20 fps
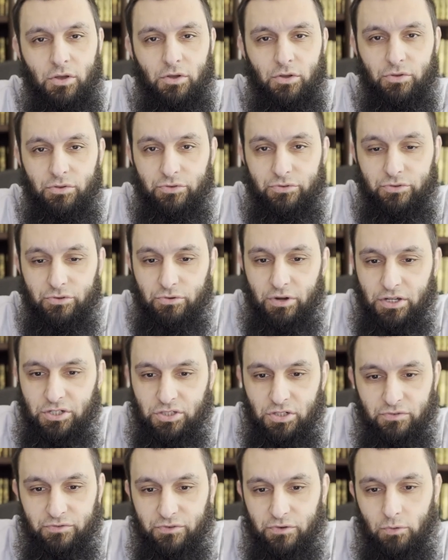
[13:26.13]
The
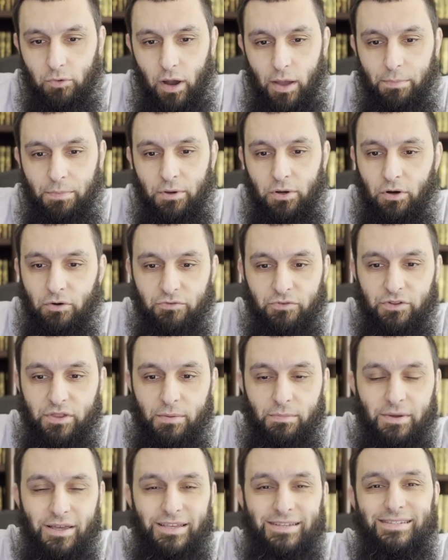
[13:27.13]
duration for wiping over
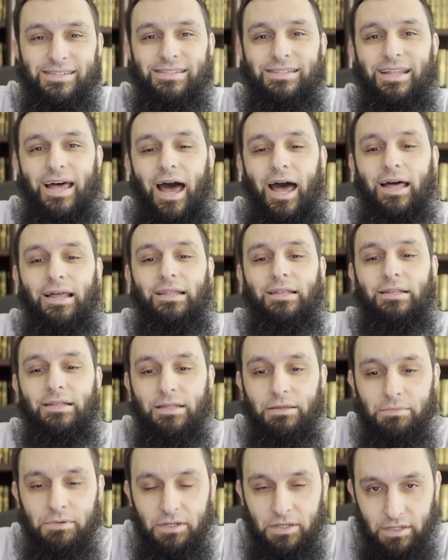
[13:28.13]
them is not
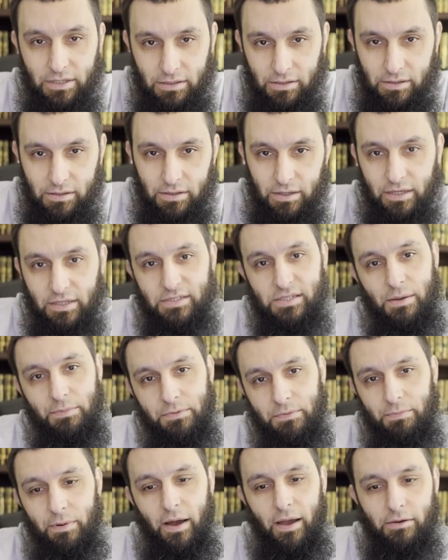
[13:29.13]
limited
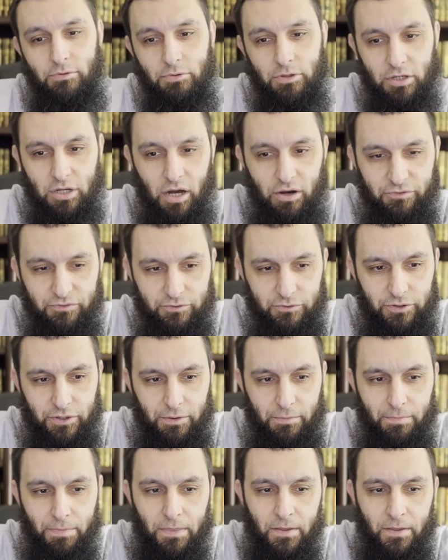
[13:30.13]
except by recovery.